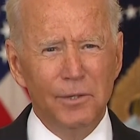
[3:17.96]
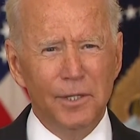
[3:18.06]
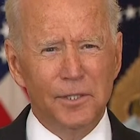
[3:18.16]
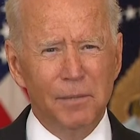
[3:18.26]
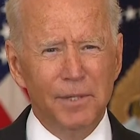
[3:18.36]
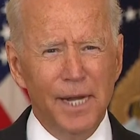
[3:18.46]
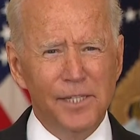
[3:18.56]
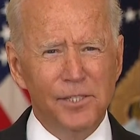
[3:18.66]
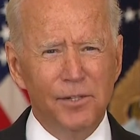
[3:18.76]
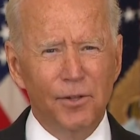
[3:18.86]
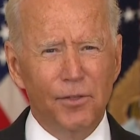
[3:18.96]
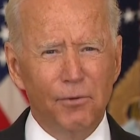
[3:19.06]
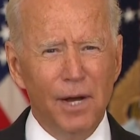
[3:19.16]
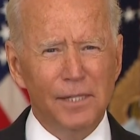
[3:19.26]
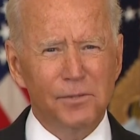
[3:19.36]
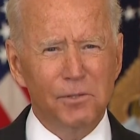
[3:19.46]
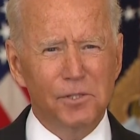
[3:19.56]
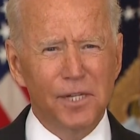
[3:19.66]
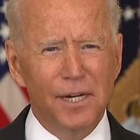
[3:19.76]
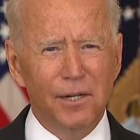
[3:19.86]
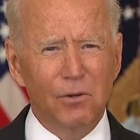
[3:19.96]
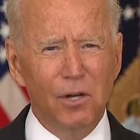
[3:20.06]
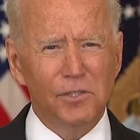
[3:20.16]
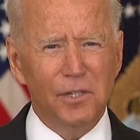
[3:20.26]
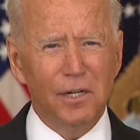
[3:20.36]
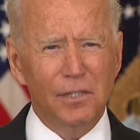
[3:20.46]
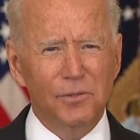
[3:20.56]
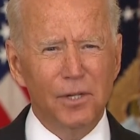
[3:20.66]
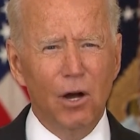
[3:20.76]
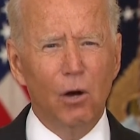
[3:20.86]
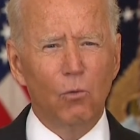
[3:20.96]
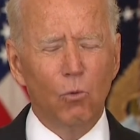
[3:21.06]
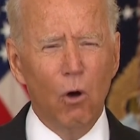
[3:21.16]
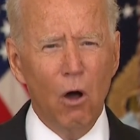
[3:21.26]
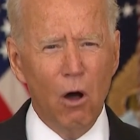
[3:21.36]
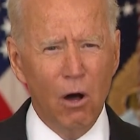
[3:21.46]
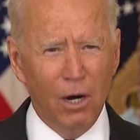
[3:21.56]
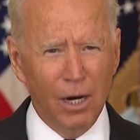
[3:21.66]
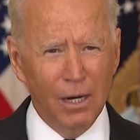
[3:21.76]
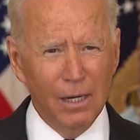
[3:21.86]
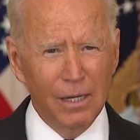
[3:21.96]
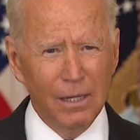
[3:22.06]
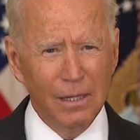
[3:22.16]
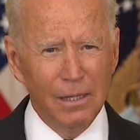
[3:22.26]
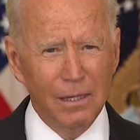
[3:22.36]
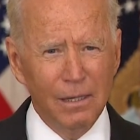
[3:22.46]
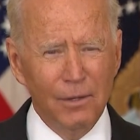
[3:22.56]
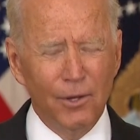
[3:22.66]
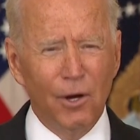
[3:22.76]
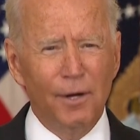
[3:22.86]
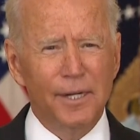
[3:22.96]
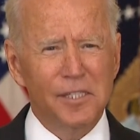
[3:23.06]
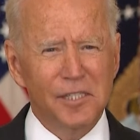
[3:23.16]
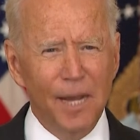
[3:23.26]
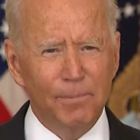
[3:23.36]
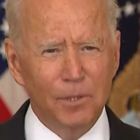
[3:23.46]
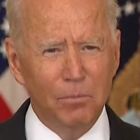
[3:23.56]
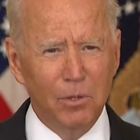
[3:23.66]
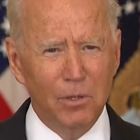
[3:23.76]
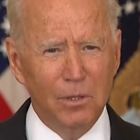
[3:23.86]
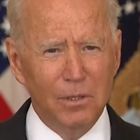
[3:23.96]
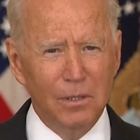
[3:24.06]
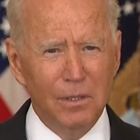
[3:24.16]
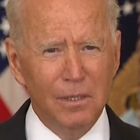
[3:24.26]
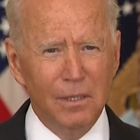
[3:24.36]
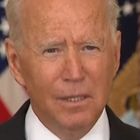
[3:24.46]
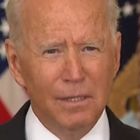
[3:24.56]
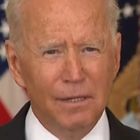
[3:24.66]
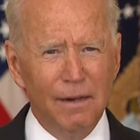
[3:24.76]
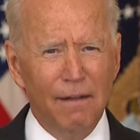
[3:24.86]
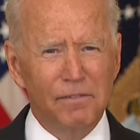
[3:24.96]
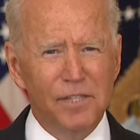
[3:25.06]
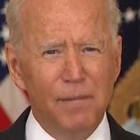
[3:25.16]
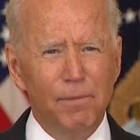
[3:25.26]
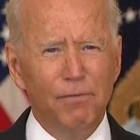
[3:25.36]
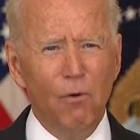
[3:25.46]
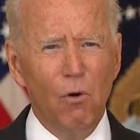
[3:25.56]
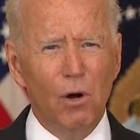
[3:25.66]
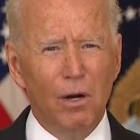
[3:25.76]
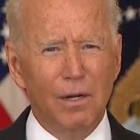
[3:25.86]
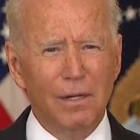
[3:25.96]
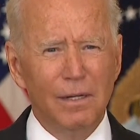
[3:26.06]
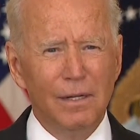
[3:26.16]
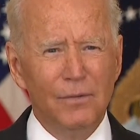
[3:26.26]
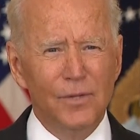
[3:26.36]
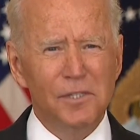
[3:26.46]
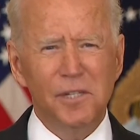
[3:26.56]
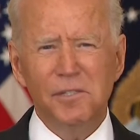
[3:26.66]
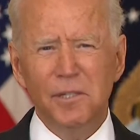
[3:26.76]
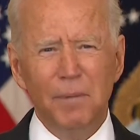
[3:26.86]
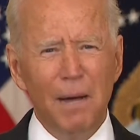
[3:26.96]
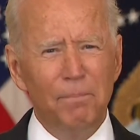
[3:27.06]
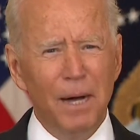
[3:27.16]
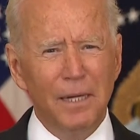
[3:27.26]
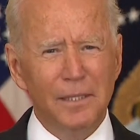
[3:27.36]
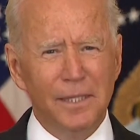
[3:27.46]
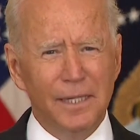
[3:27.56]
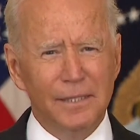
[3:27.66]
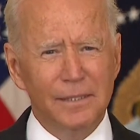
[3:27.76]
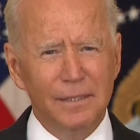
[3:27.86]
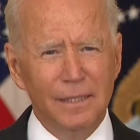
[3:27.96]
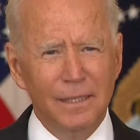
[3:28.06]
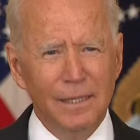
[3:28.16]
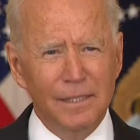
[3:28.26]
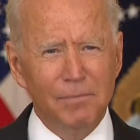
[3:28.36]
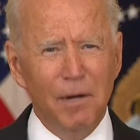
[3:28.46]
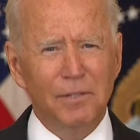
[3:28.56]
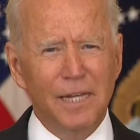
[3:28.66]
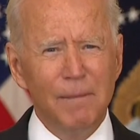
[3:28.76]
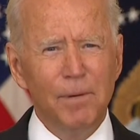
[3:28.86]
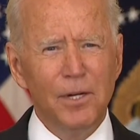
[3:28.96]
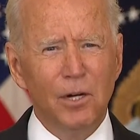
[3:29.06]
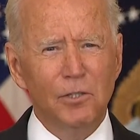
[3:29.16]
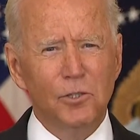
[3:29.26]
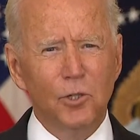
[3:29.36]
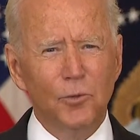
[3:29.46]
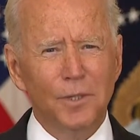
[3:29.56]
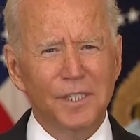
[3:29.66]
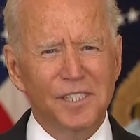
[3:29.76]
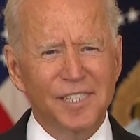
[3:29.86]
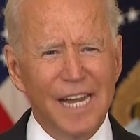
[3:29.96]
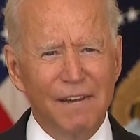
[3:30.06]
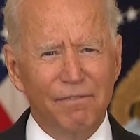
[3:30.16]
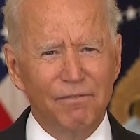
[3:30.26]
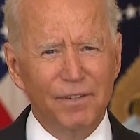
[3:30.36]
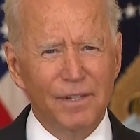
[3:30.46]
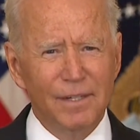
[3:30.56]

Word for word: The intimidation and the threats we're seeing across the country are wrong. They're unacceptable. And I've said before, this isn't about politics. It's about keeping our children safe.